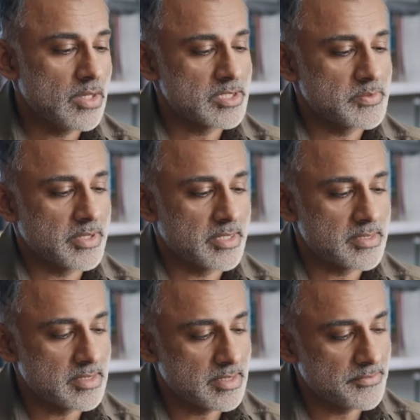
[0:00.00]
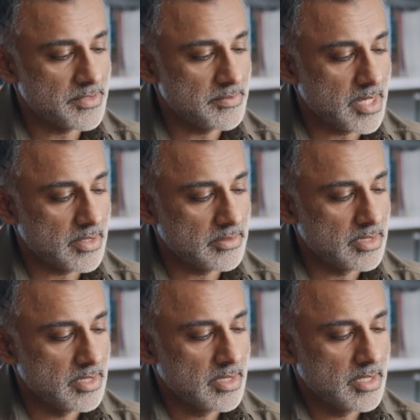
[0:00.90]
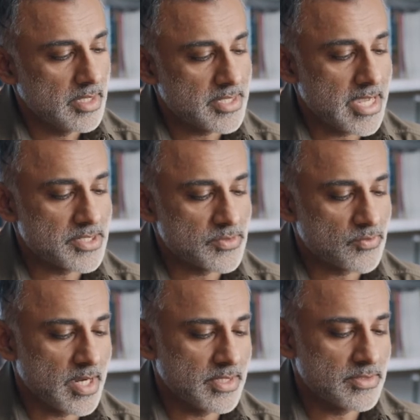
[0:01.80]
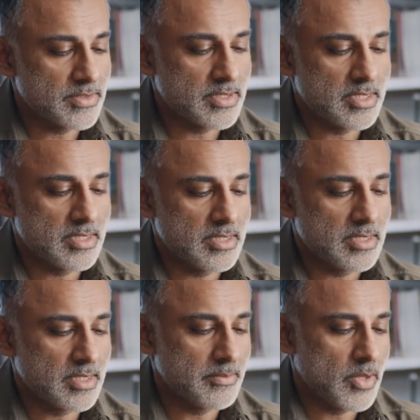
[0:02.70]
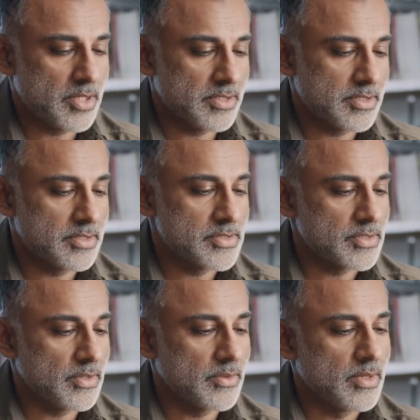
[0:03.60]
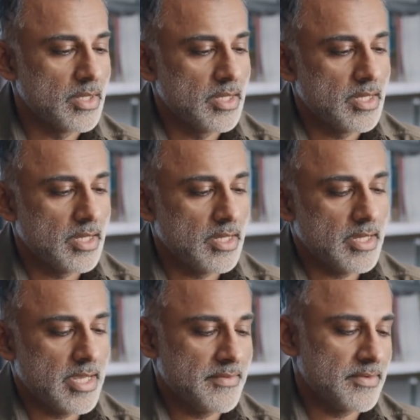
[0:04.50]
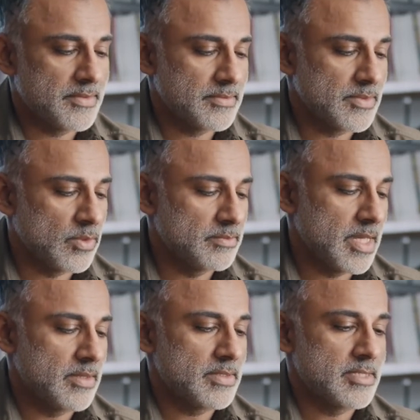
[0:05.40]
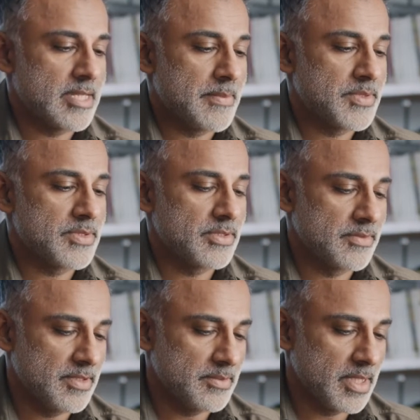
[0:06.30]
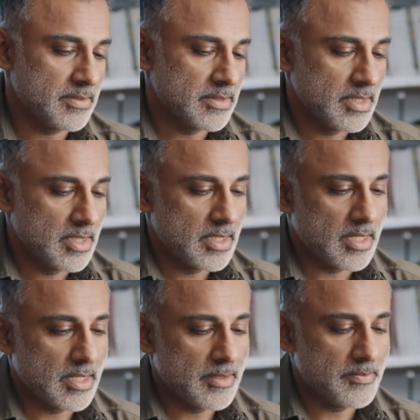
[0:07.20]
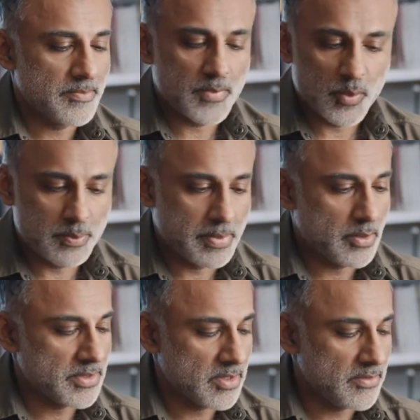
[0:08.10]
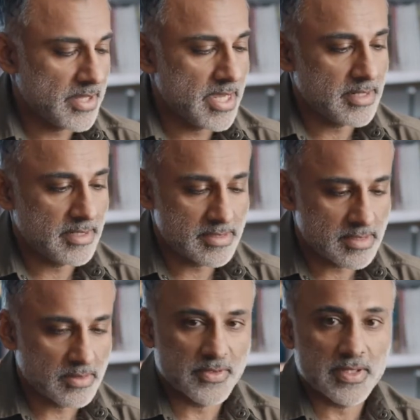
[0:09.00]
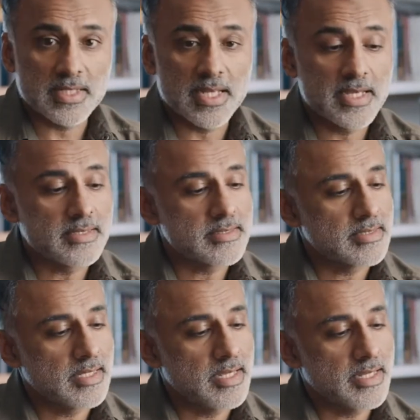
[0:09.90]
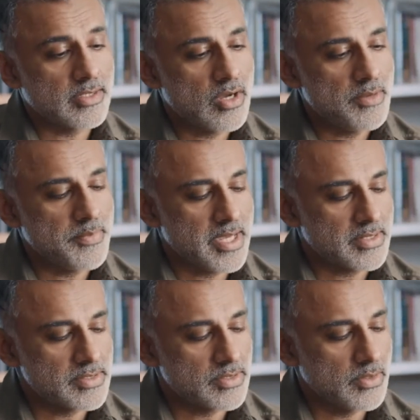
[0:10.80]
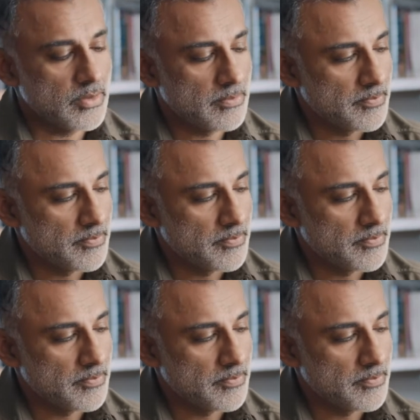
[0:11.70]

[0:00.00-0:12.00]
is because the V-mount attaches right to the monitor. So I have a gold mount adapter to the V-mount. But with all that, it's still very light and compact. So